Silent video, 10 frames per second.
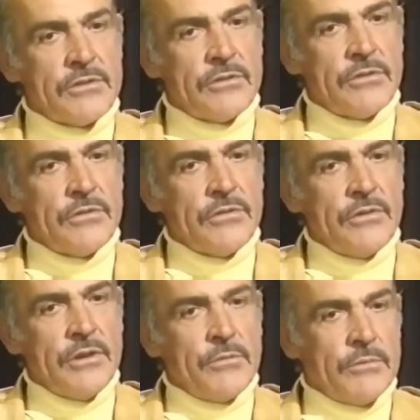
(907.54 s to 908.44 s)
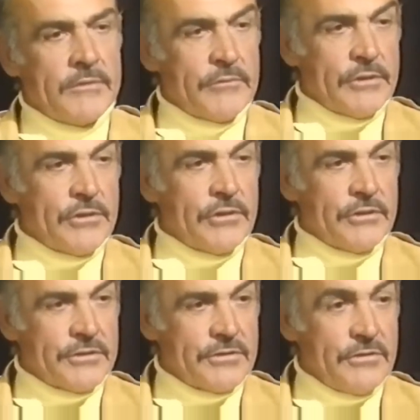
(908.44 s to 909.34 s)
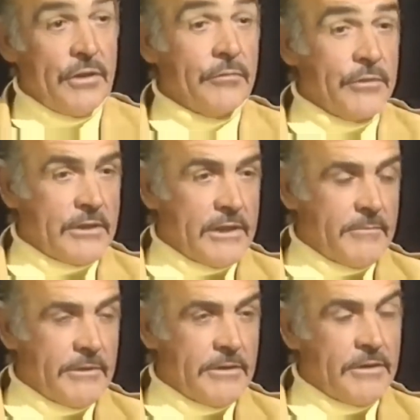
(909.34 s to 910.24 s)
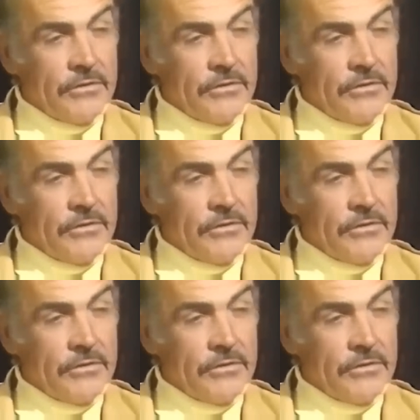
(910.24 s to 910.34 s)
and I believe it was because he cared about the Bond